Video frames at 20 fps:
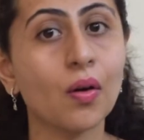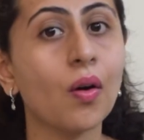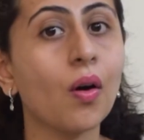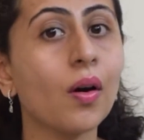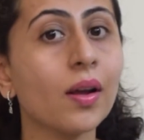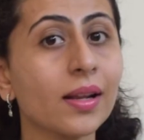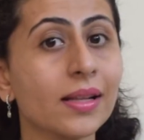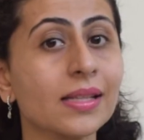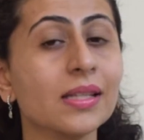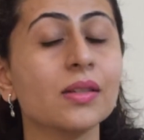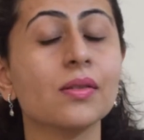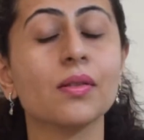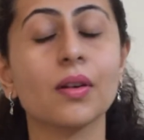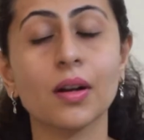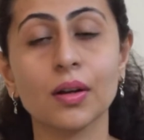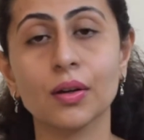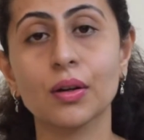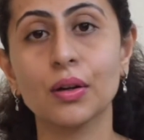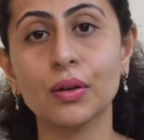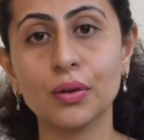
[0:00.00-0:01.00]
or else
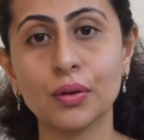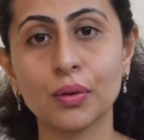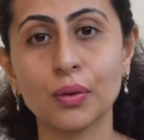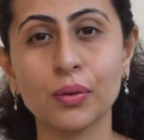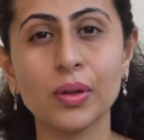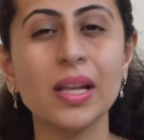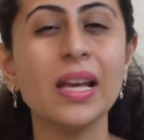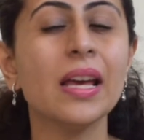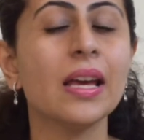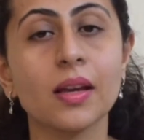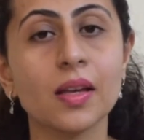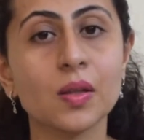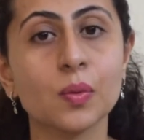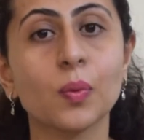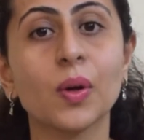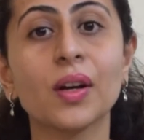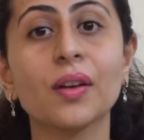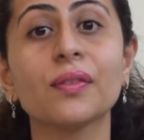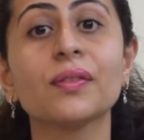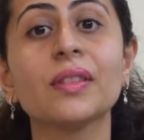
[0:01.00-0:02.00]
trunk control is
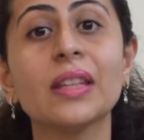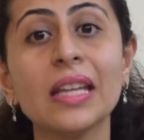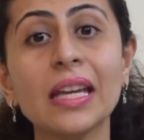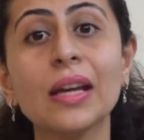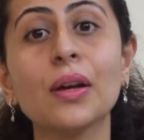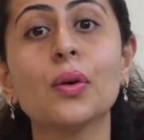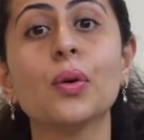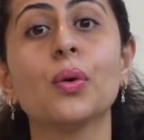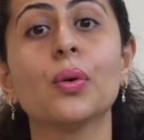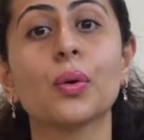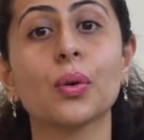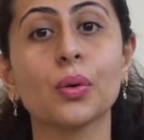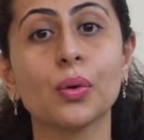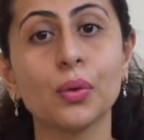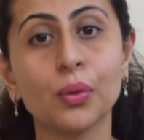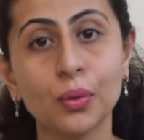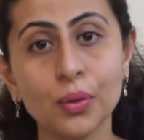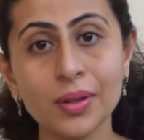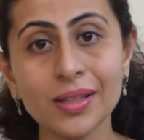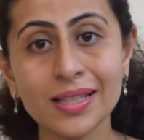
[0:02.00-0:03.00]
one of the core
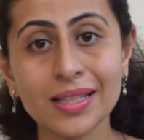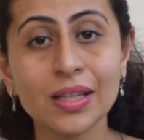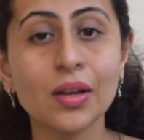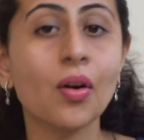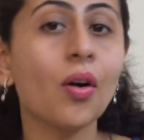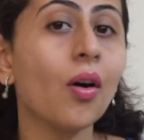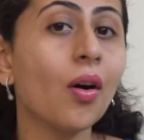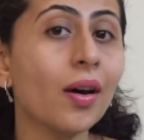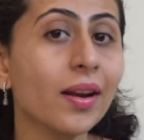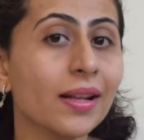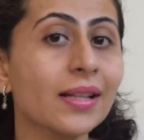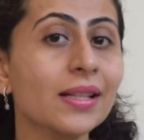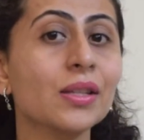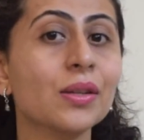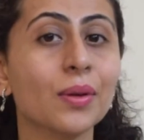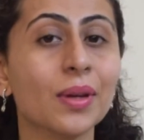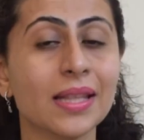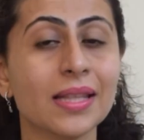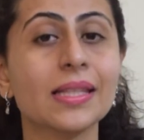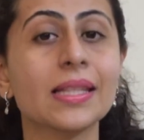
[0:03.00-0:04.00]
goals, or else
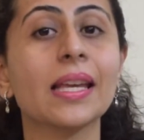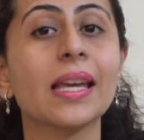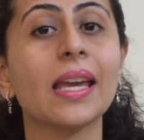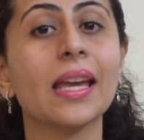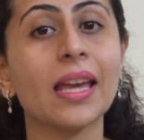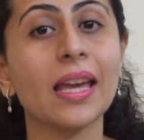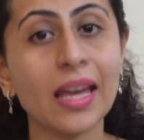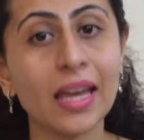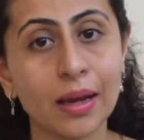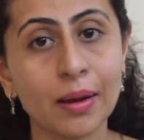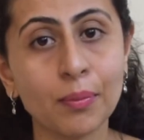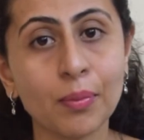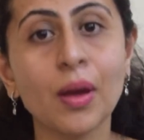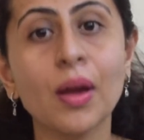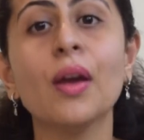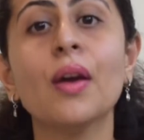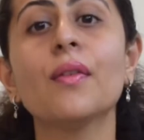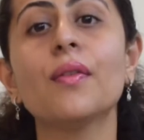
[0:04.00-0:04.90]
you can say aim,